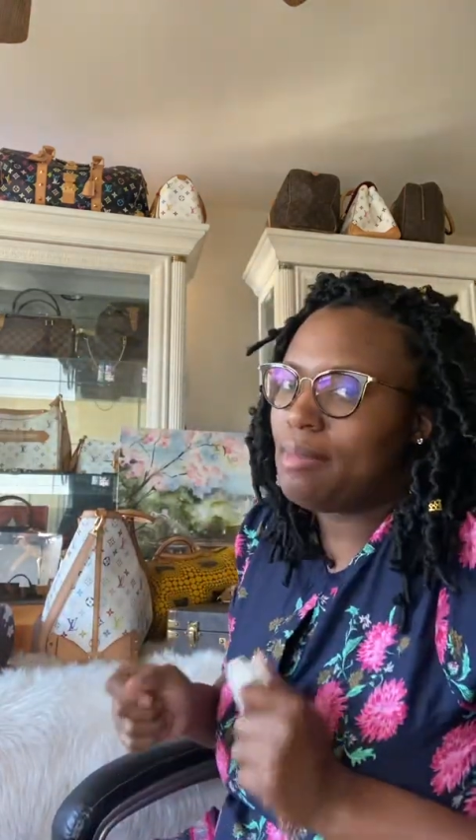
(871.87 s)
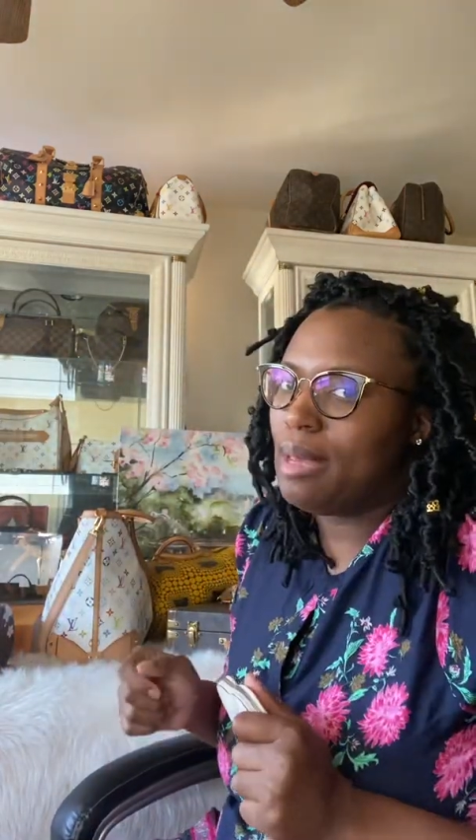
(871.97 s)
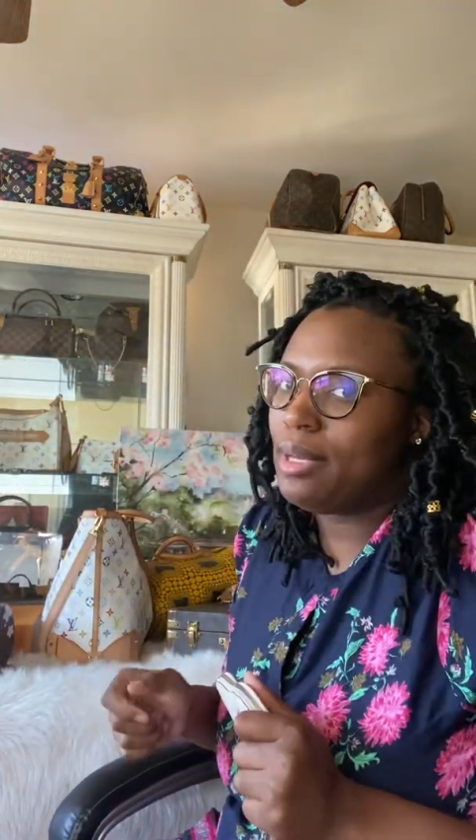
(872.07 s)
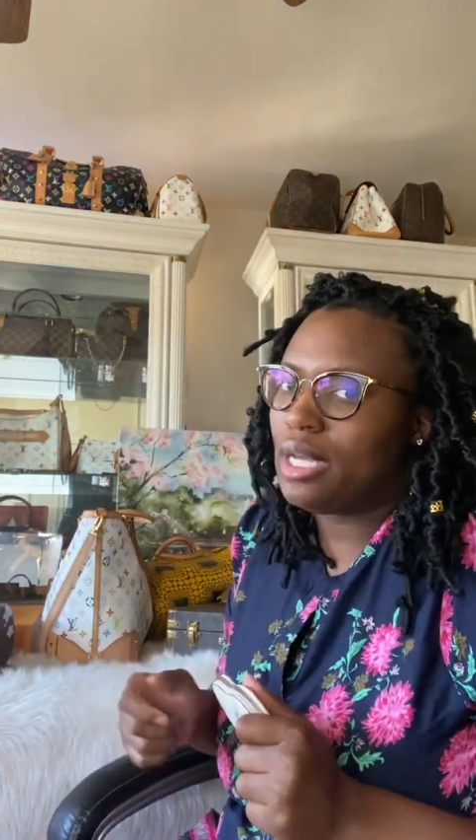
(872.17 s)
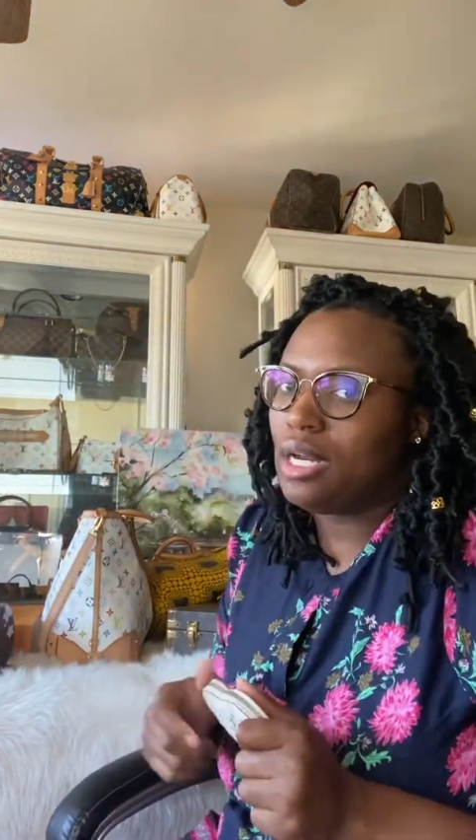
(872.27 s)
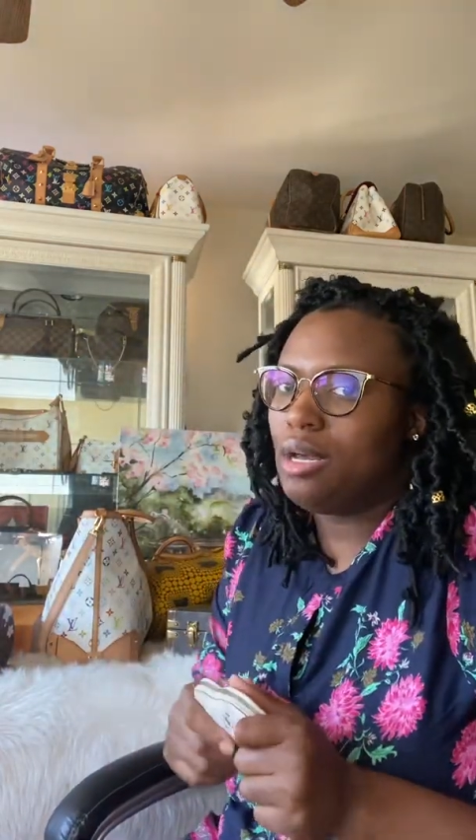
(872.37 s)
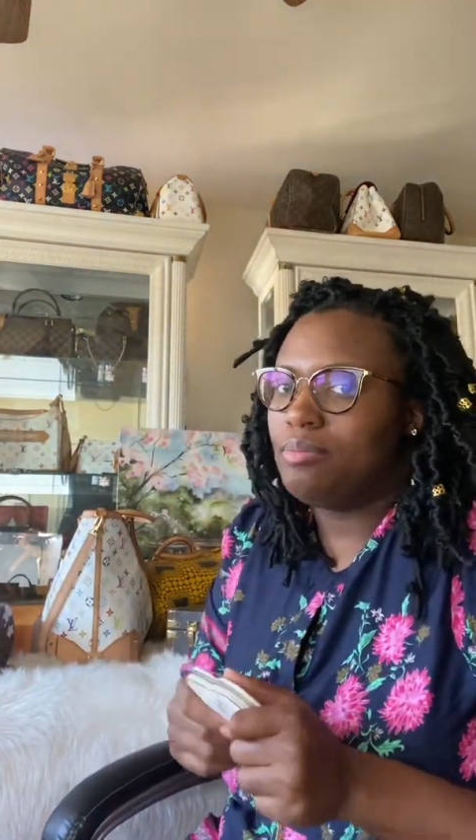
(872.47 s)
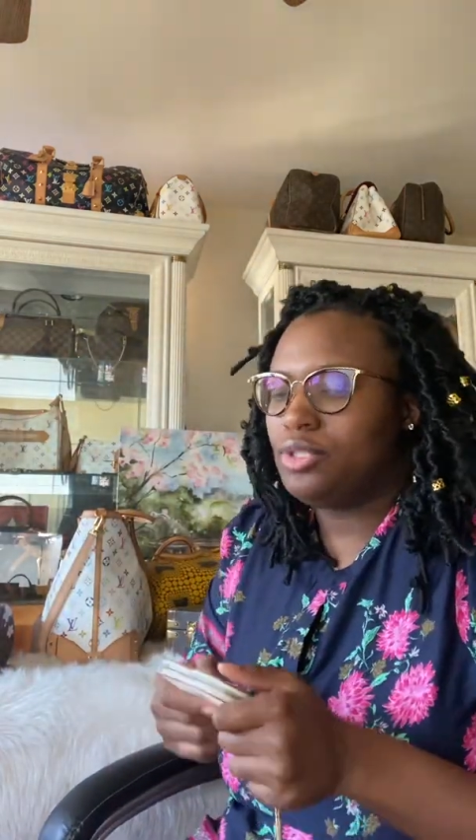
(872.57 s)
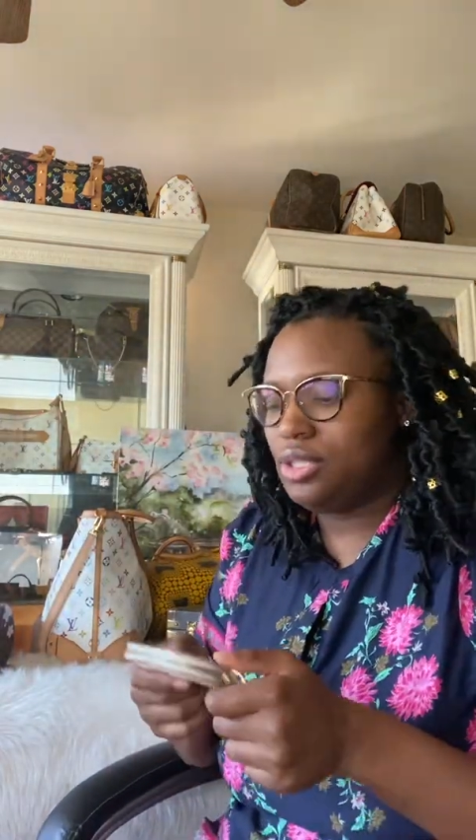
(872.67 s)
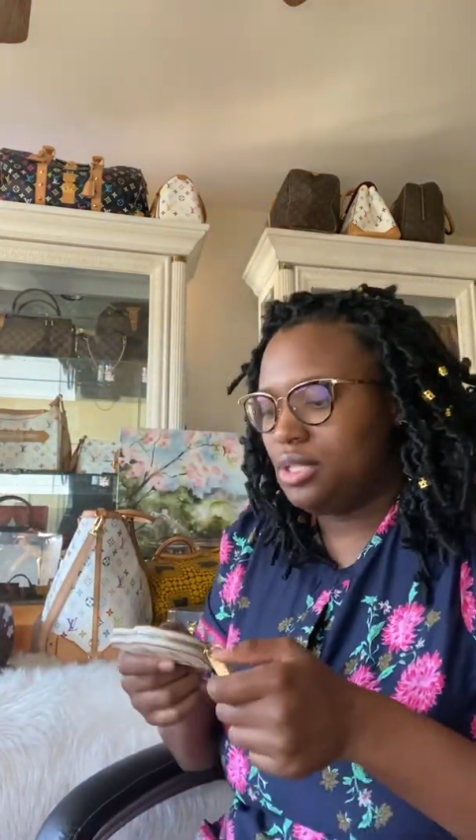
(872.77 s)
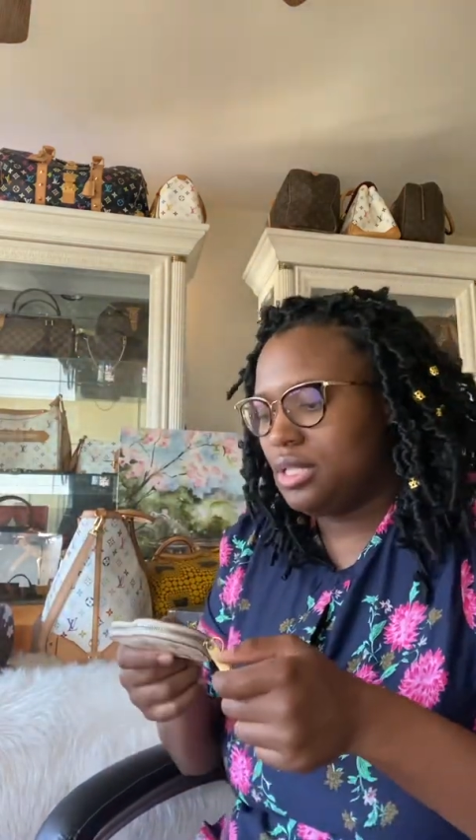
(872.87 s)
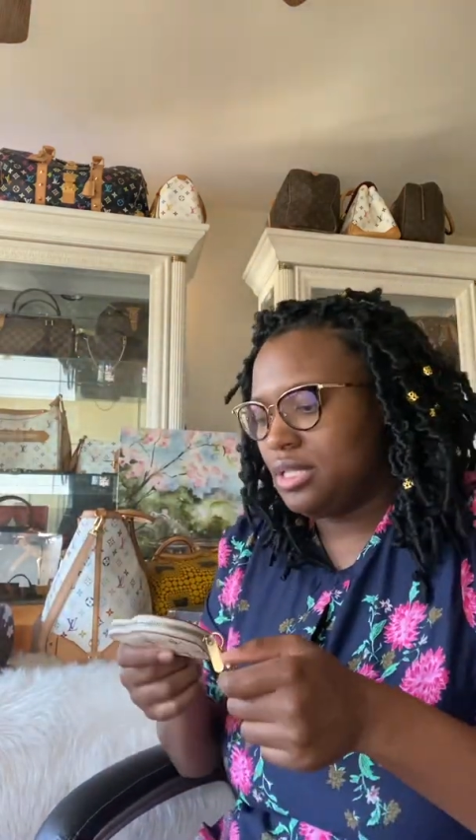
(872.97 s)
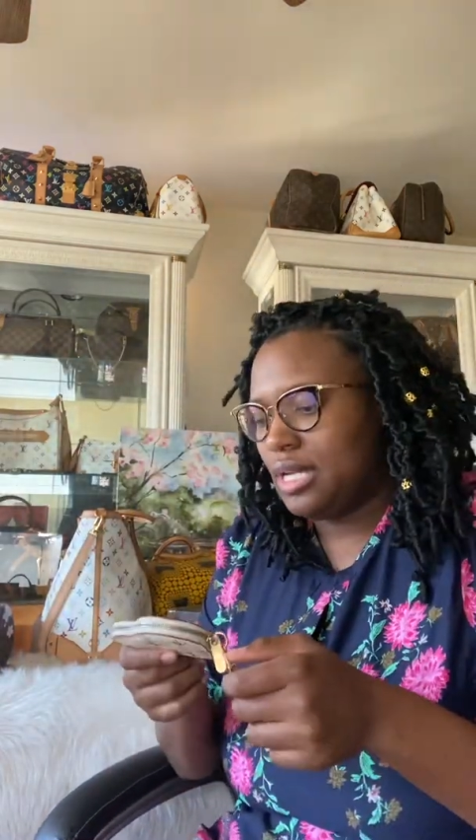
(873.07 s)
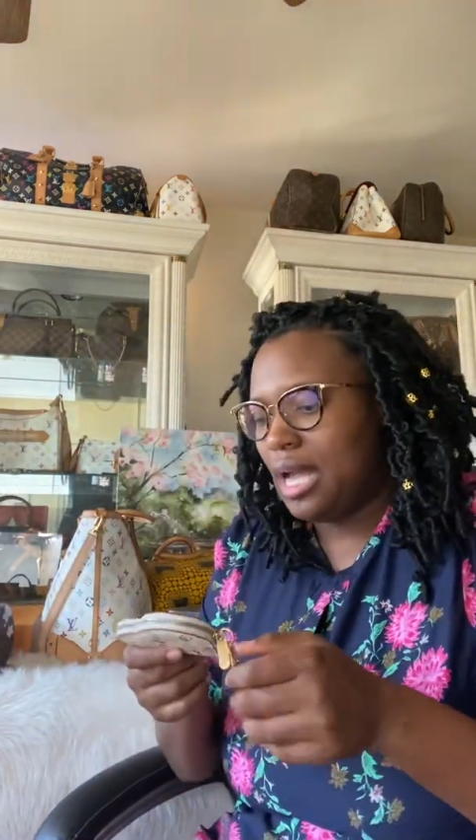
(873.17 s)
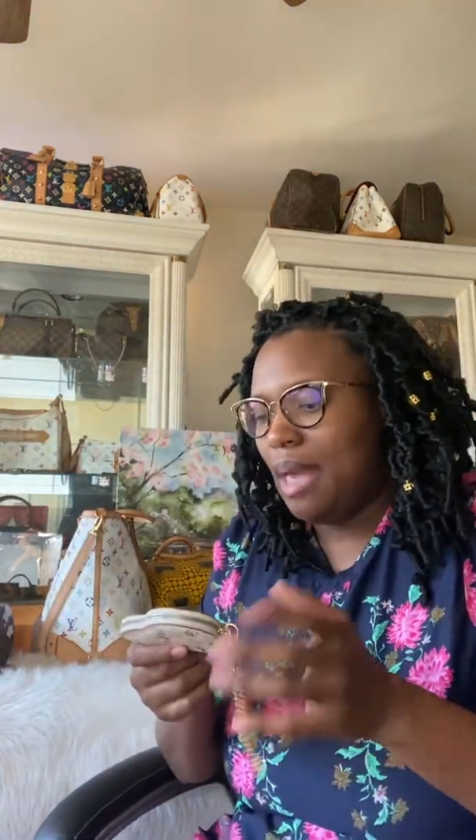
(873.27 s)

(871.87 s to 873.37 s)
I pick it up, just because, like,